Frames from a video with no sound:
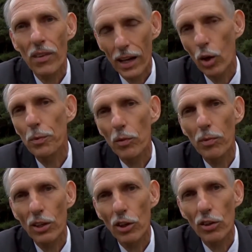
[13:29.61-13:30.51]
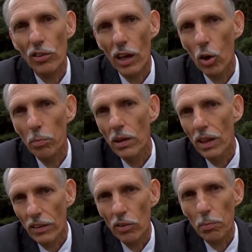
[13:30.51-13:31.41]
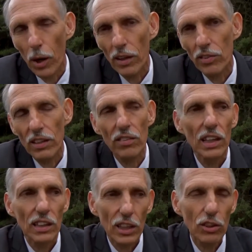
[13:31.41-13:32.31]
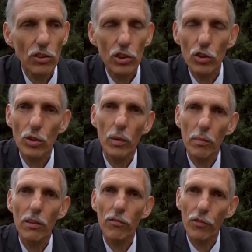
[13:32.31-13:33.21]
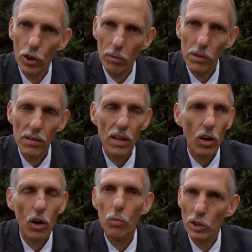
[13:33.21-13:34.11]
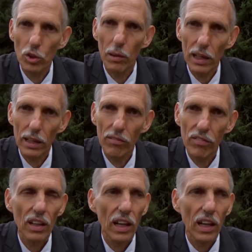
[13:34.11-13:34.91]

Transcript: I hope you've made yours. I hope this process teaches you to remain firm on what you believe